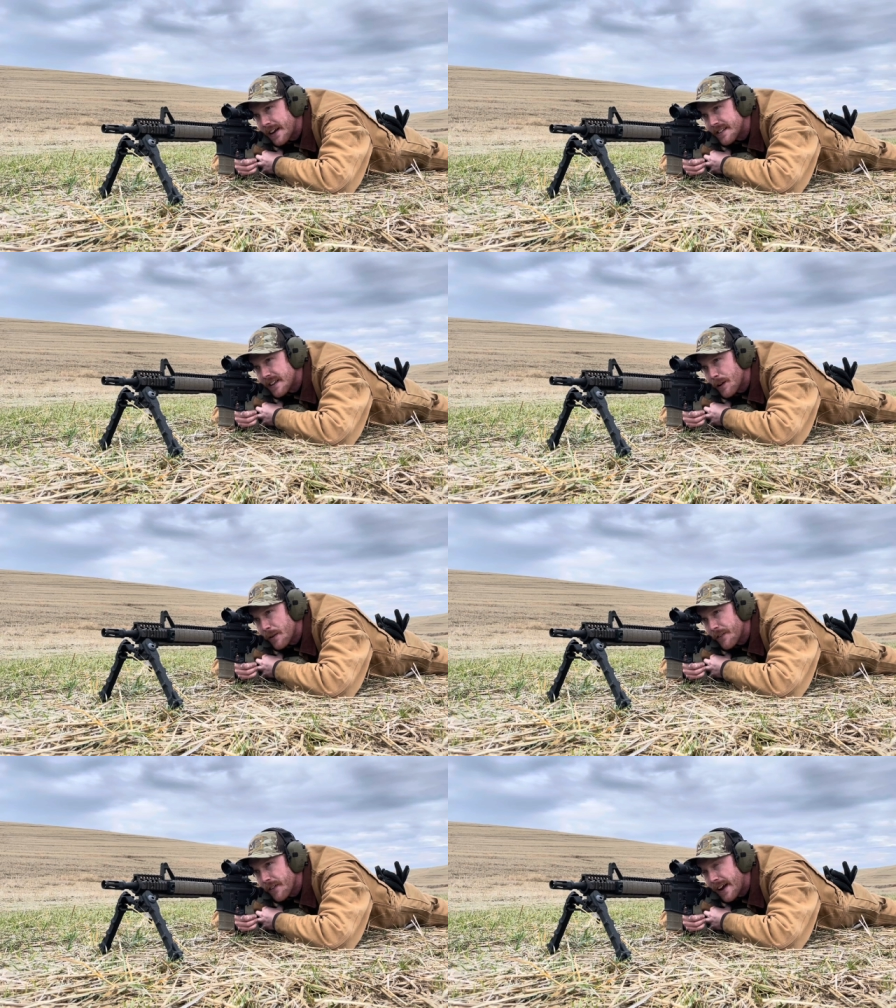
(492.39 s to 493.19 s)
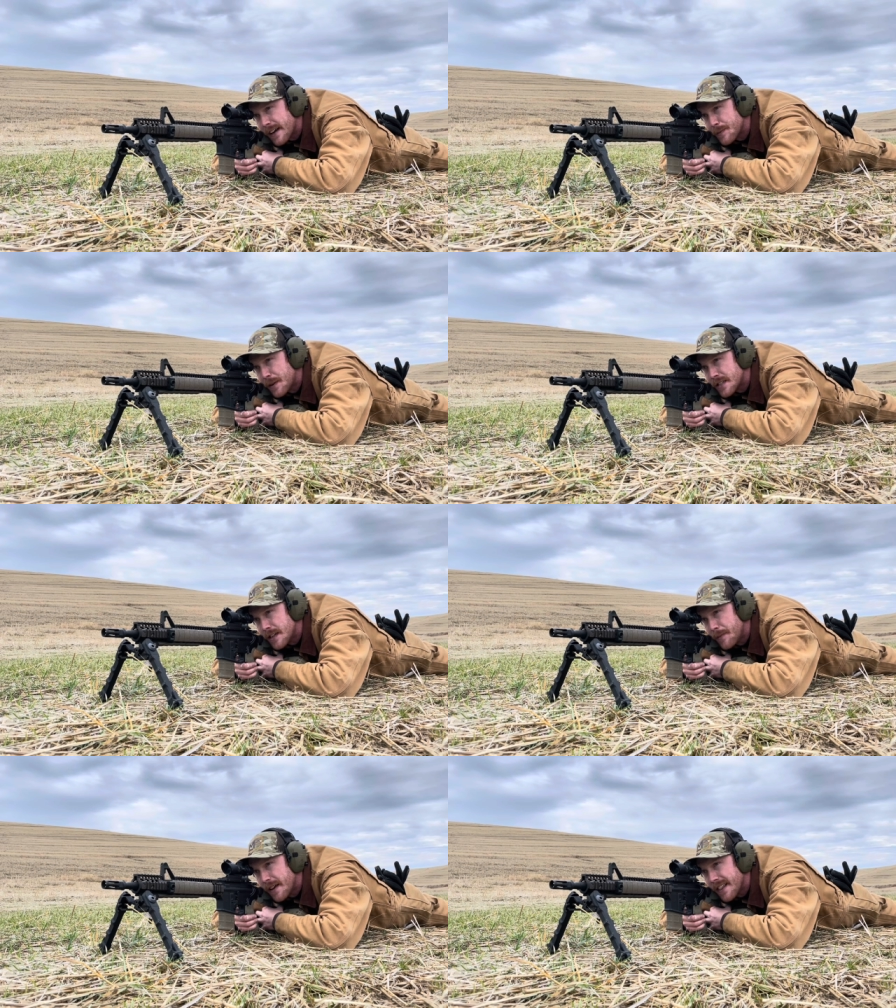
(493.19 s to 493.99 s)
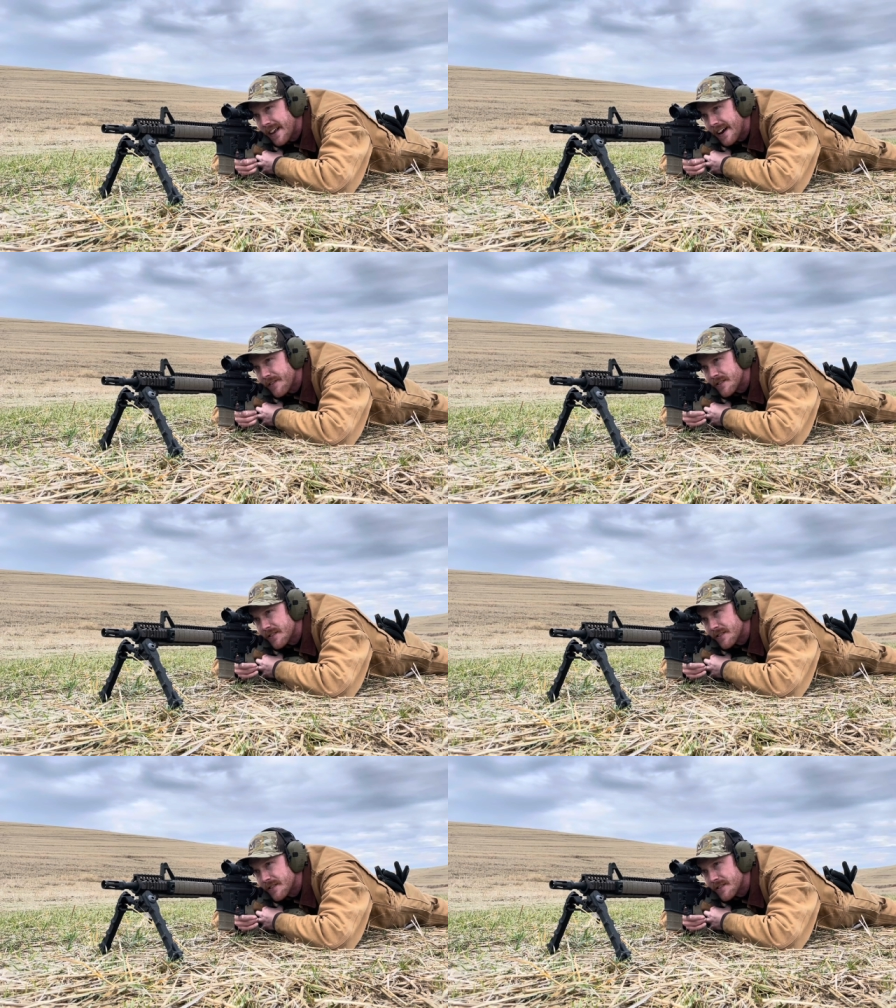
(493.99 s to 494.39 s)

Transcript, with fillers: I see that wind flag is pushing a bit left.